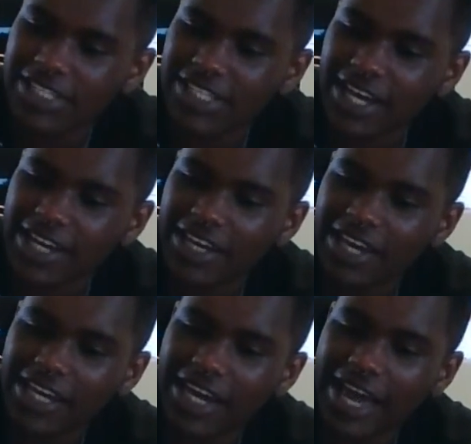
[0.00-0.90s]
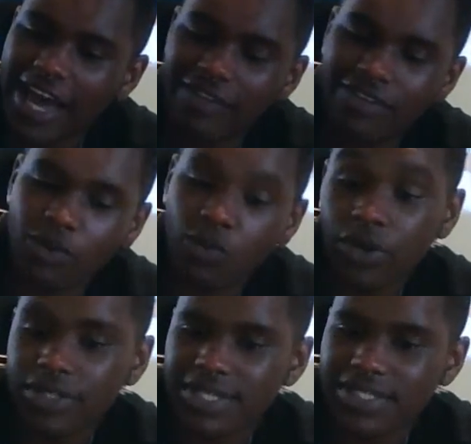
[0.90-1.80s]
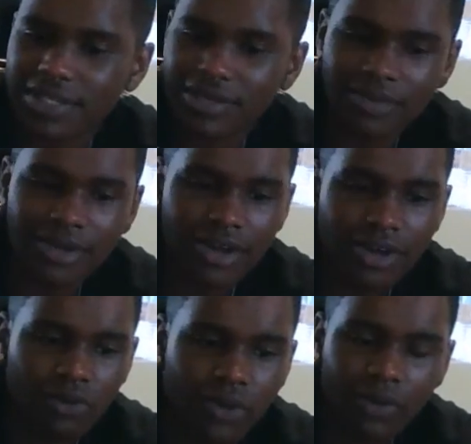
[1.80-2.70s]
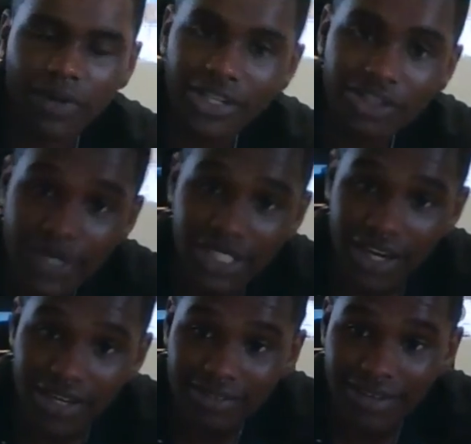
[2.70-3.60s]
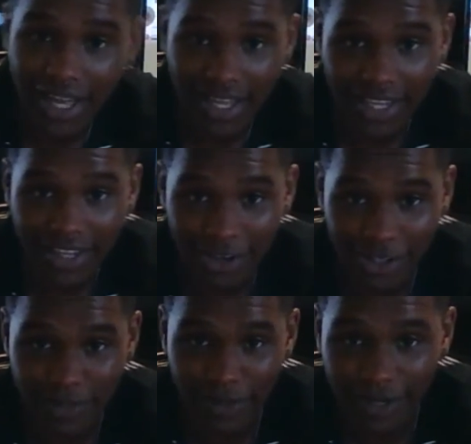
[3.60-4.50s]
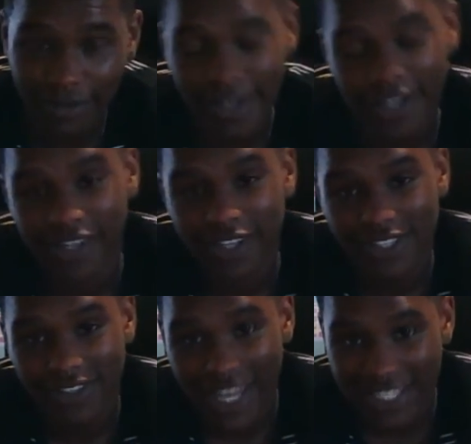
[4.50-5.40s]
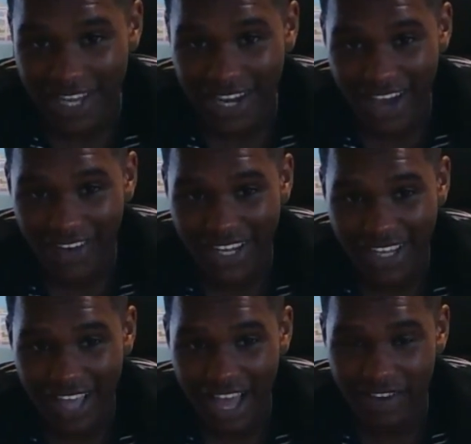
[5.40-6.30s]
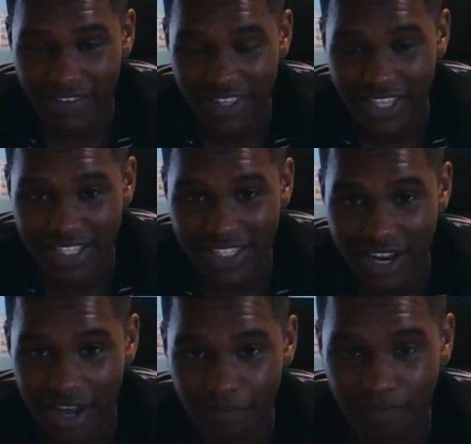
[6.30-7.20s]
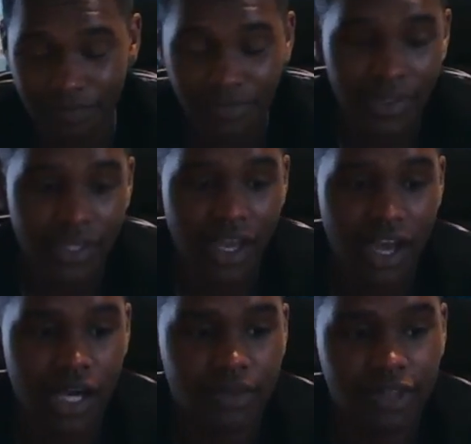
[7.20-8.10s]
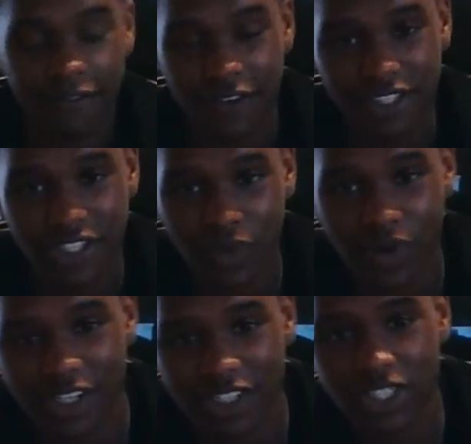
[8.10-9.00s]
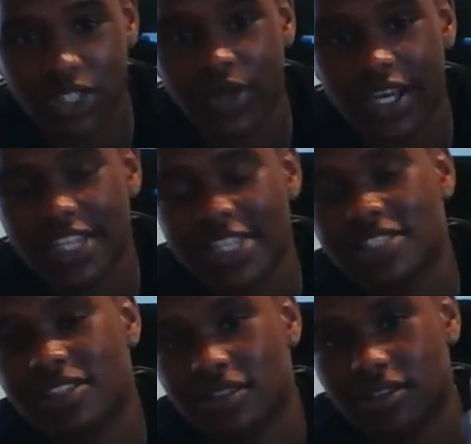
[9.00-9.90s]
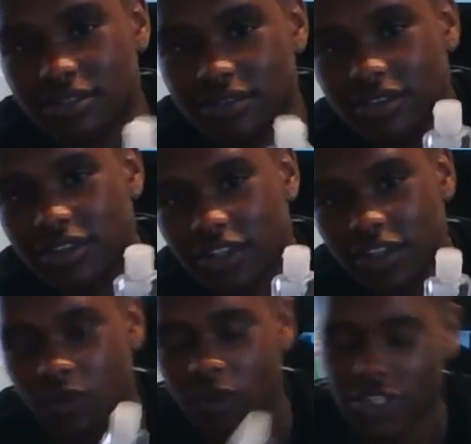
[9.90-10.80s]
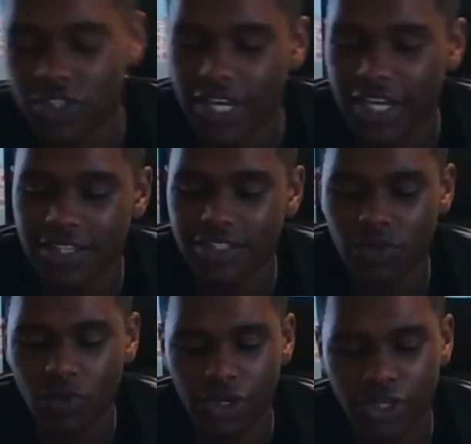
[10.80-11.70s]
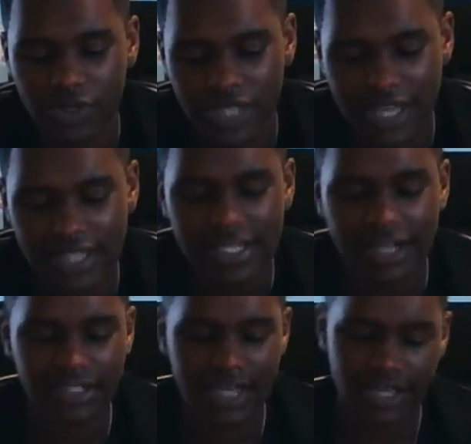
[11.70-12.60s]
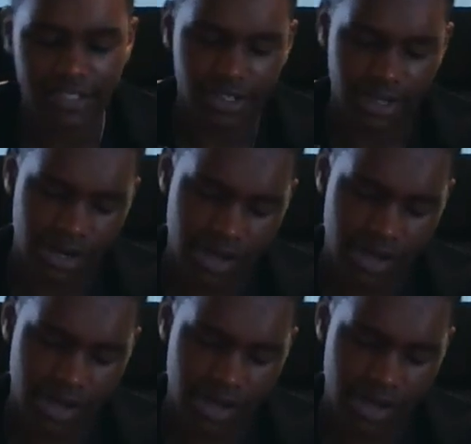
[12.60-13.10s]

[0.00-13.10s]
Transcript: anxiety, and I have an award system where when I do my shot, I get a Hershey bar. So that's kind of how I have everything set up. The first thing you want to do is wash your hands or use hand sanitizer.